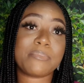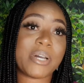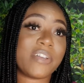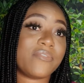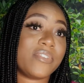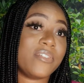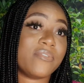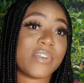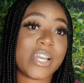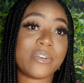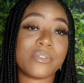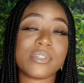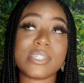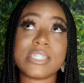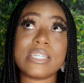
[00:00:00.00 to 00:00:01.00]
pylori
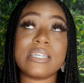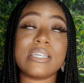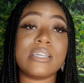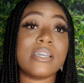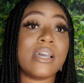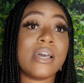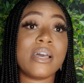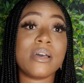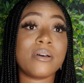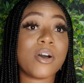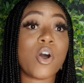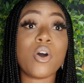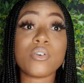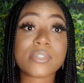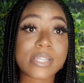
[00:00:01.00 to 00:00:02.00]
virus, the
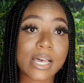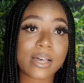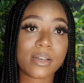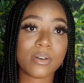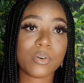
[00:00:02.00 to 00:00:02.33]
ulcer.